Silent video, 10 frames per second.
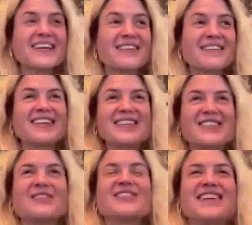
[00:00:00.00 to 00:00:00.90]
was the other
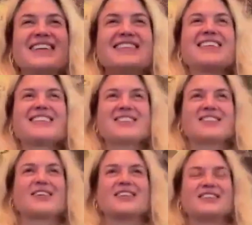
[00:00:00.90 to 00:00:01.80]
thing too, standing
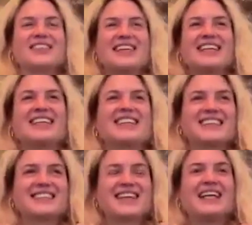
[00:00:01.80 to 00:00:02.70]
in a circle,
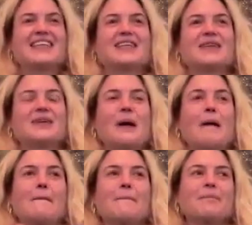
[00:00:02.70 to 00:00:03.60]
standing on a tiny
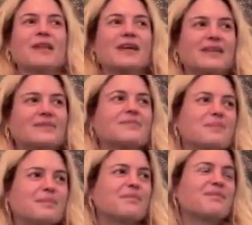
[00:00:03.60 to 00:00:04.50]
little
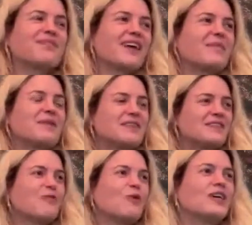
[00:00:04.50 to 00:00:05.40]
like piece
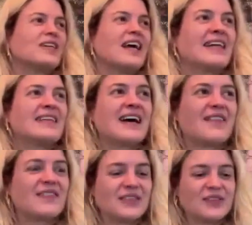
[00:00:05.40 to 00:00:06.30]
of wood and
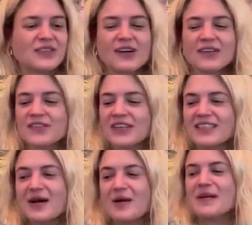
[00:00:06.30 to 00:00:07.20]
having those goggles on
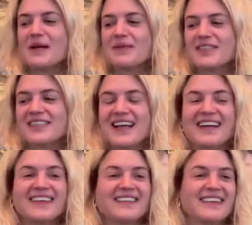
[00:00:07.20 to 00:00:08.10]
and not being able to see
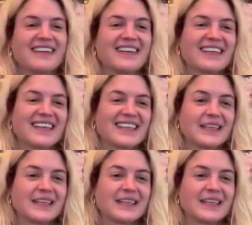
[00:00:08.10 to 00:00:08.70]
anything. No.